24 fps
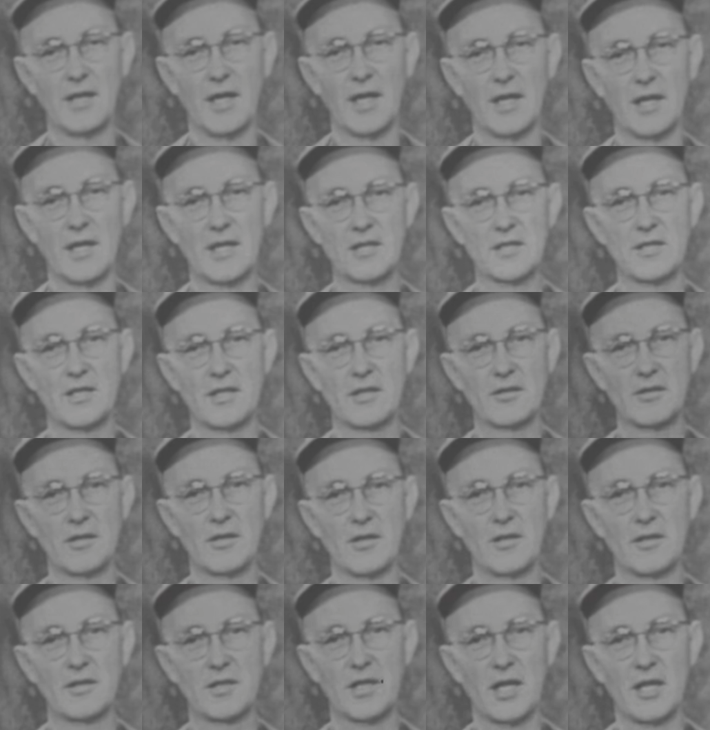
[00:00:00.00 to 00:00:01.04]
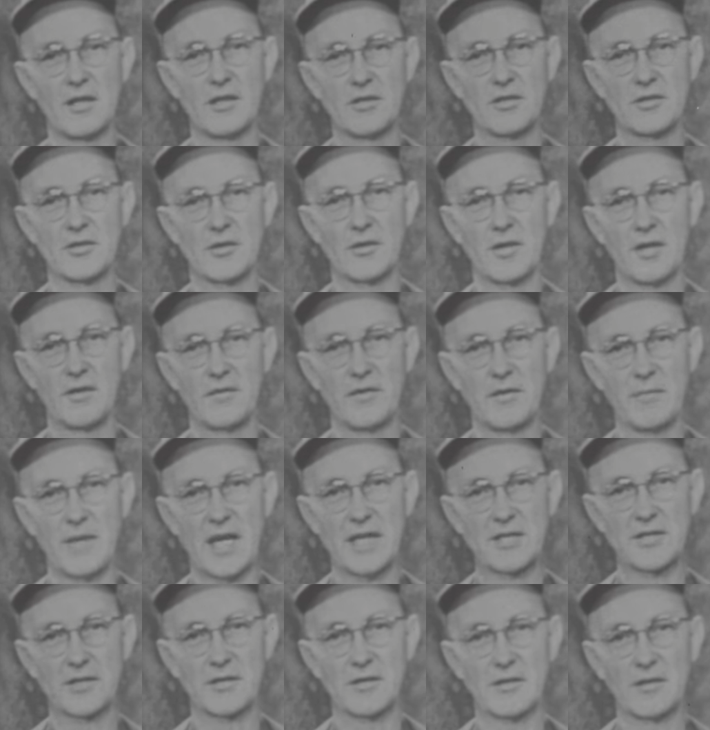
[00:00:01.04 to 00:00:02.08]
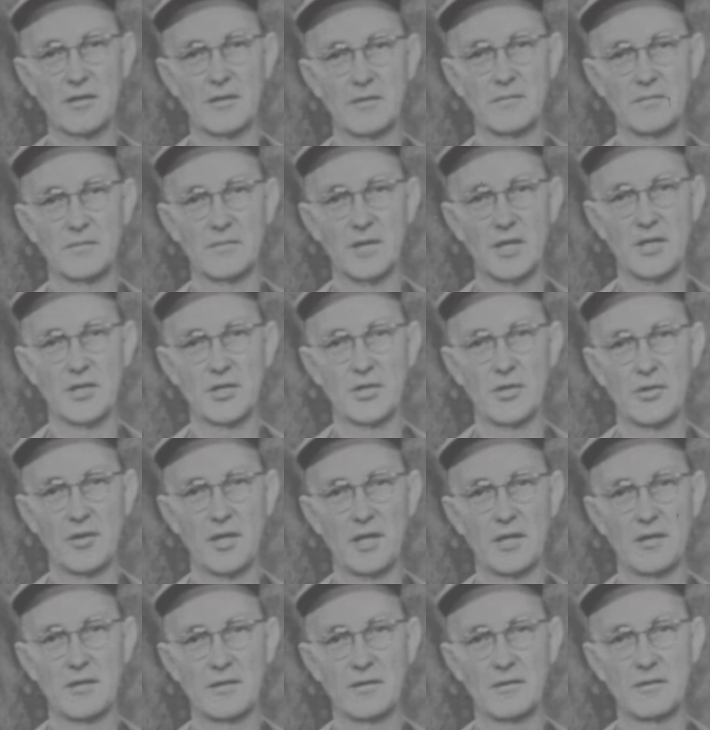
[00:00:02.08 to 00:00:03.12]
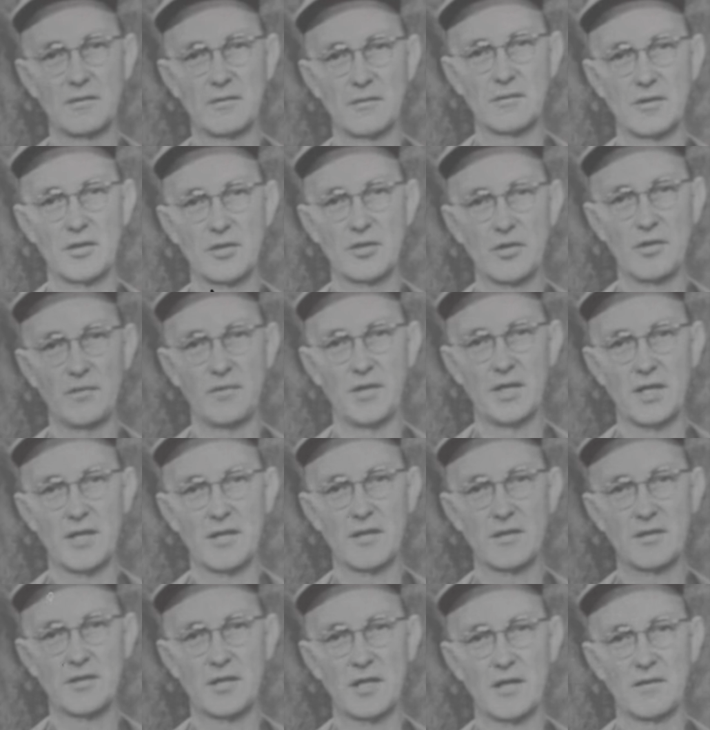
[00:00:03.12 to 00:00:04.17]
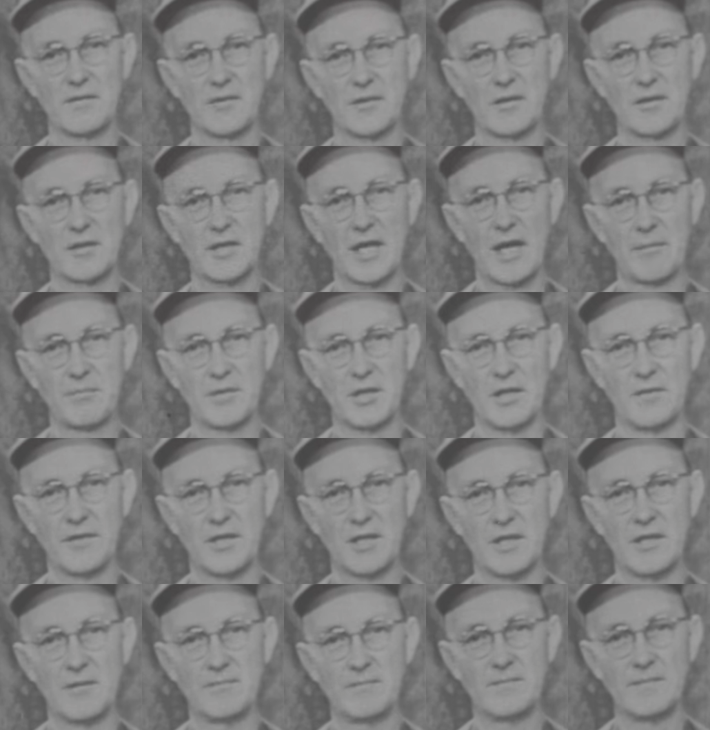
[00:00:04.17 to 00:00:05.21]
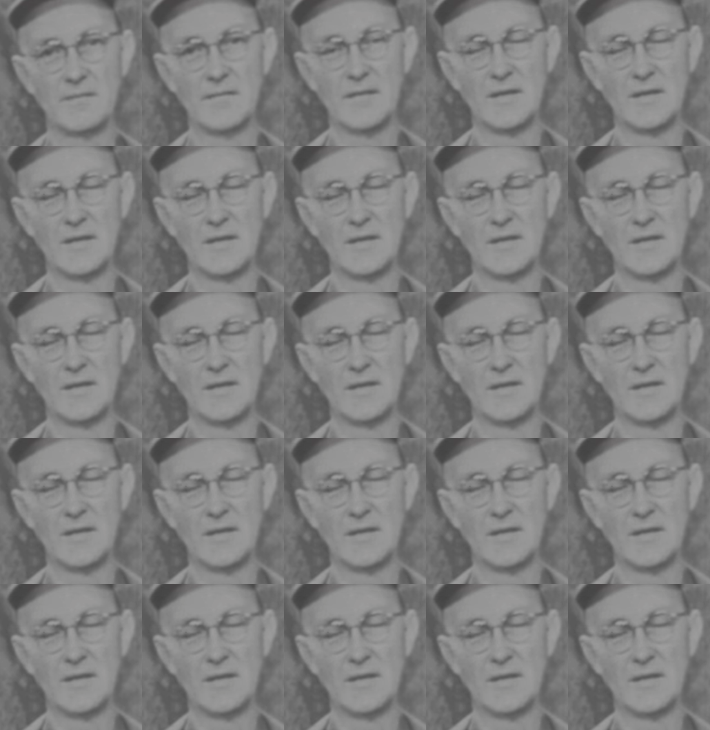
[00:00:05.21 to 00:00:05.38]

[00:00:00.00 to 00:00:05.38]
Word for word: and listening to her tell the story of the massacre and showing the souvenirs of her captivity.